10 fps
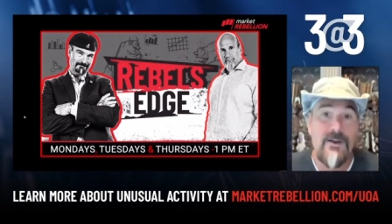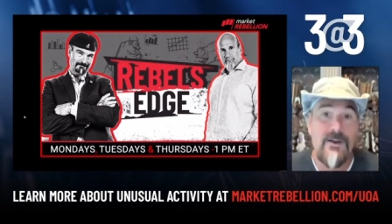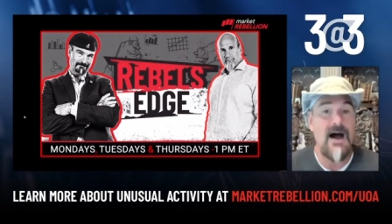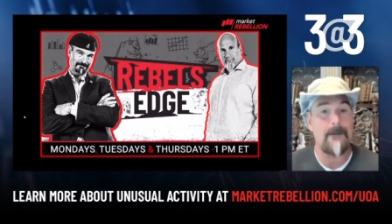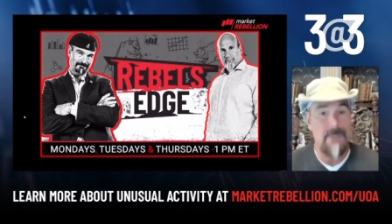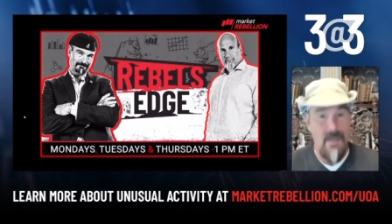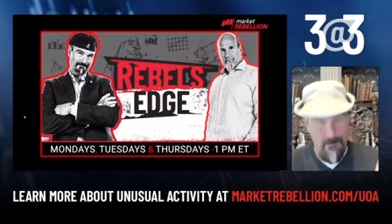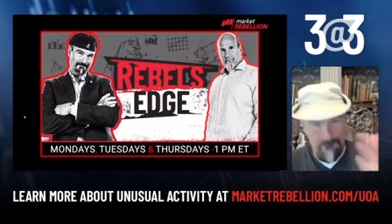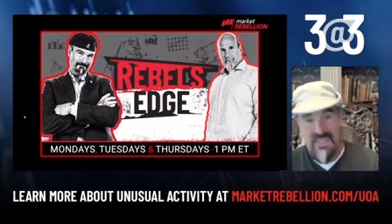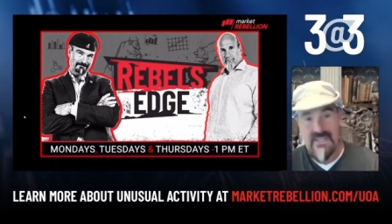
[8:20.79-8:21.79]
Uh,
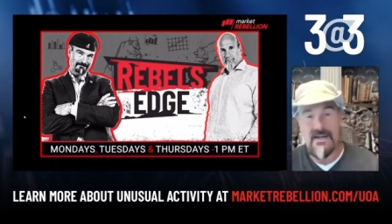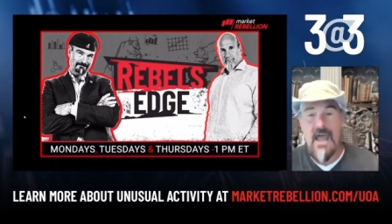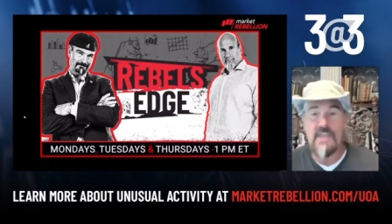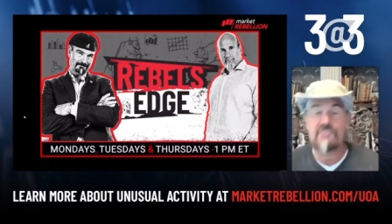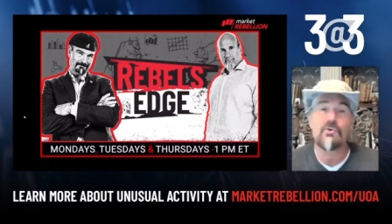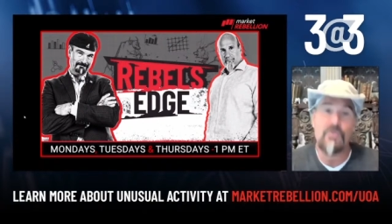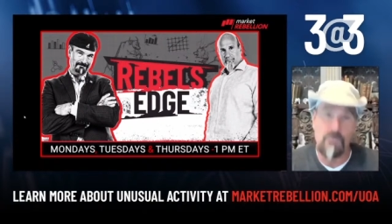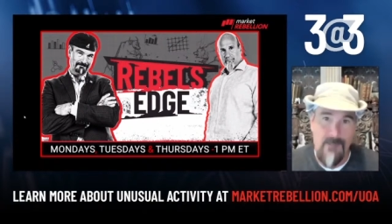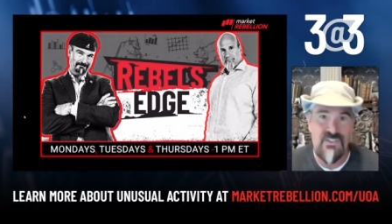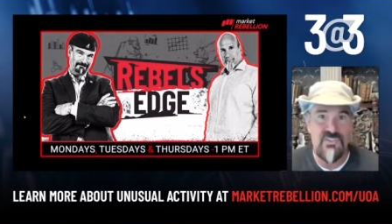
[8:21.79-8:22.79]
Pete and I do the
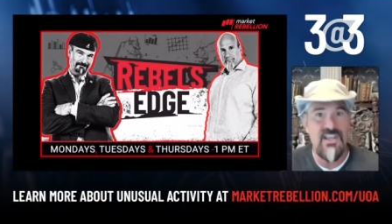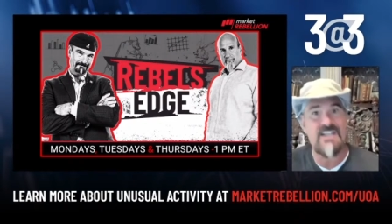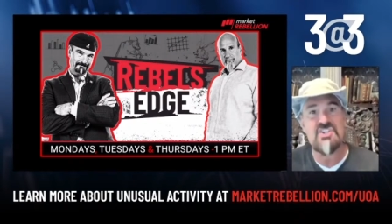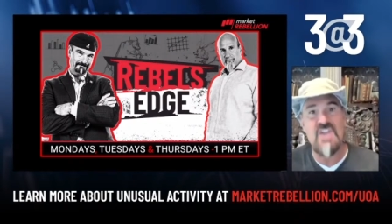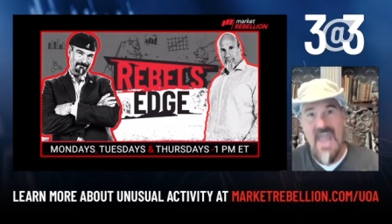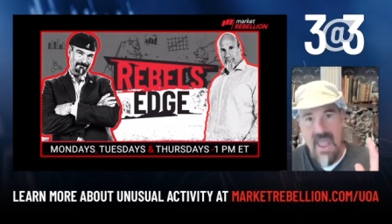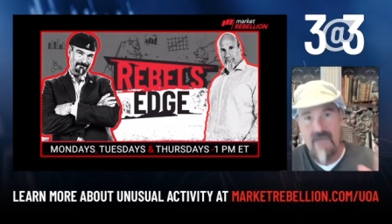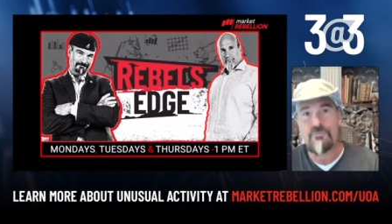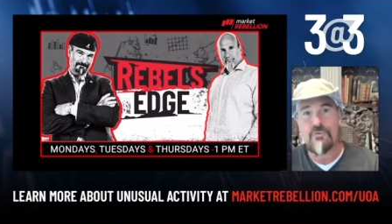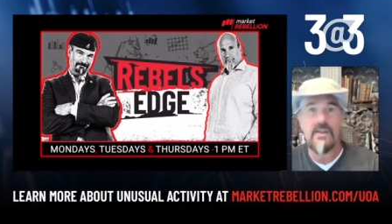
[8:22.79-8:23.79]
Rebel's Edge
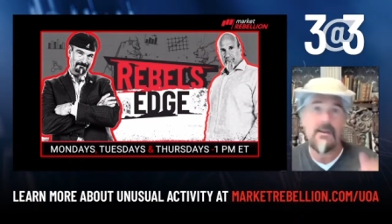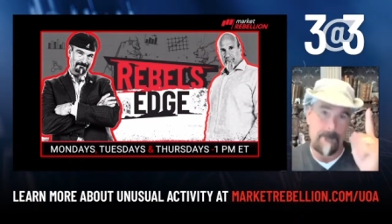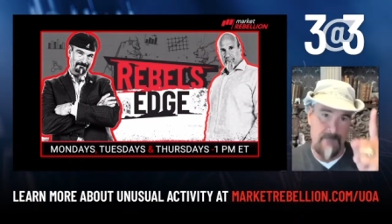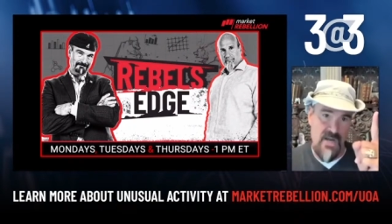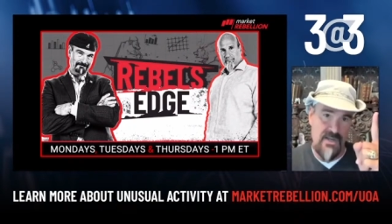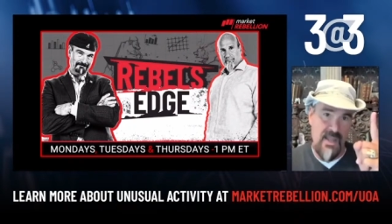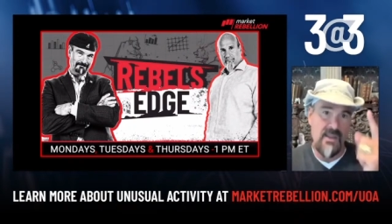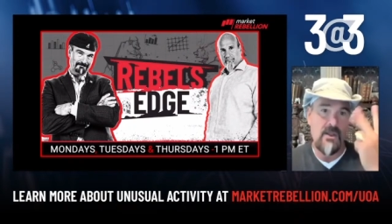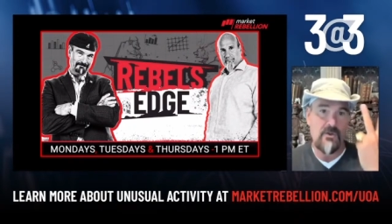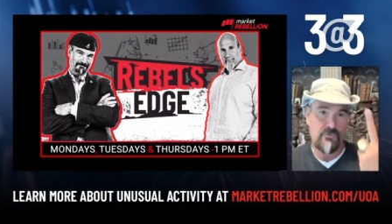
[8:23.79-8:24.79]
every
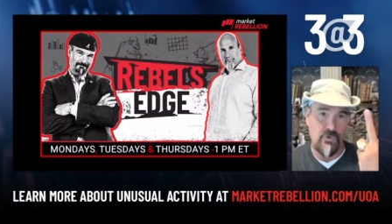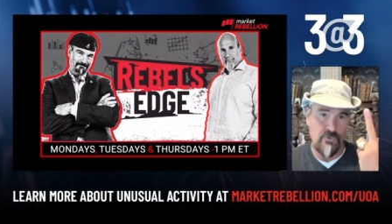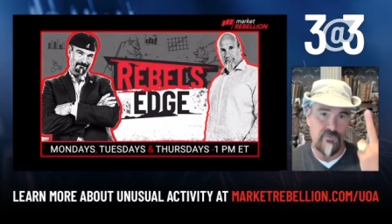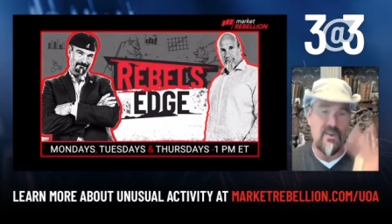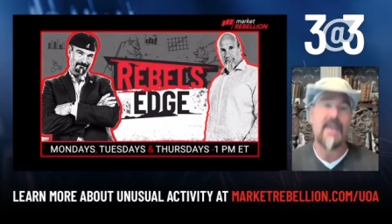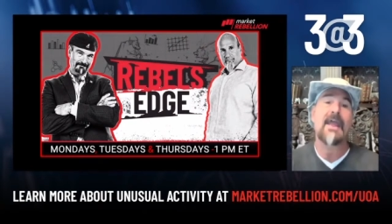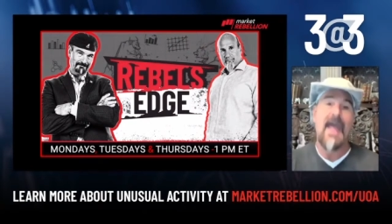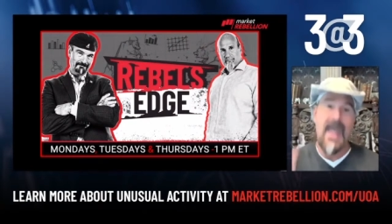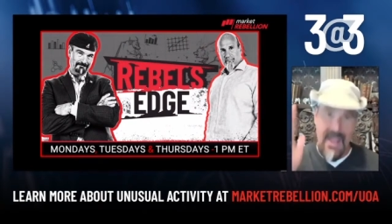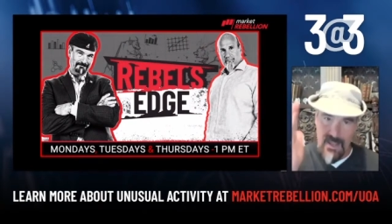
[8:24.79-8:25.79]
Monday, Tuesday,
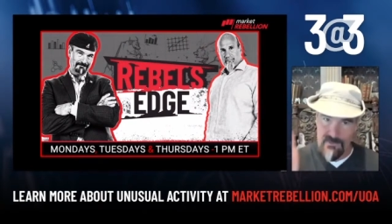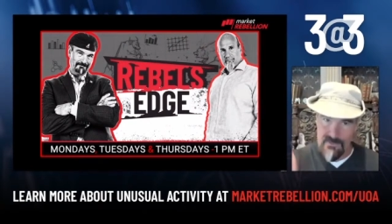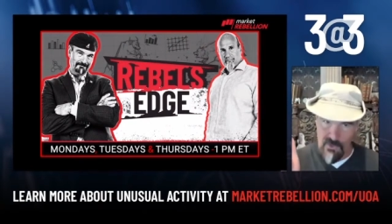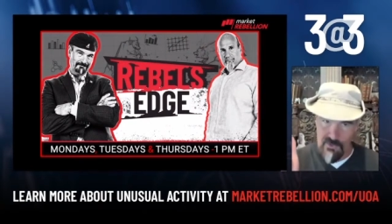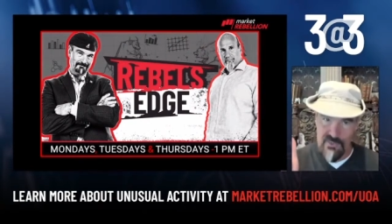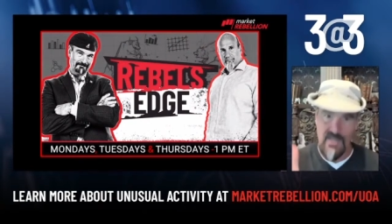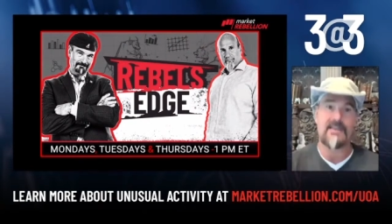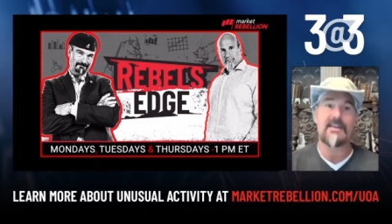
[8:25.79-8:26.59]
and Thursday.